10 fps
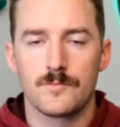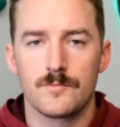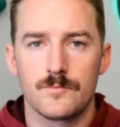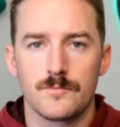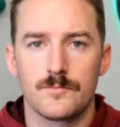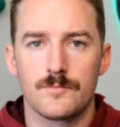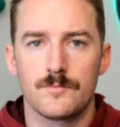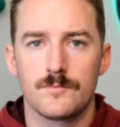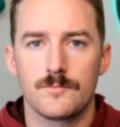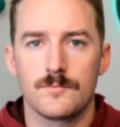
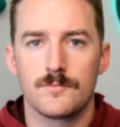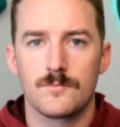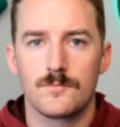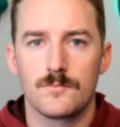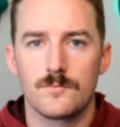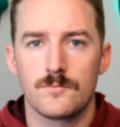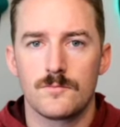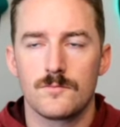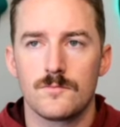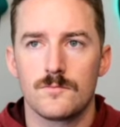
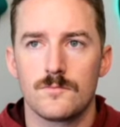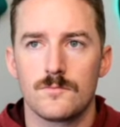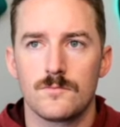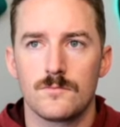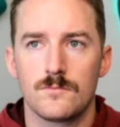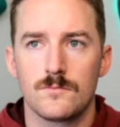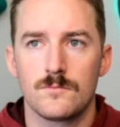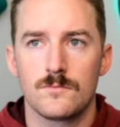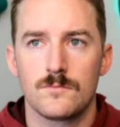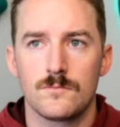
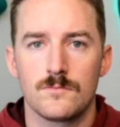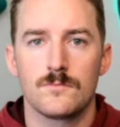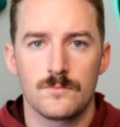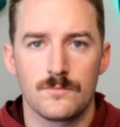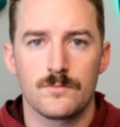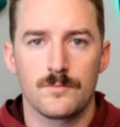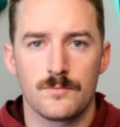This person isn't speaking.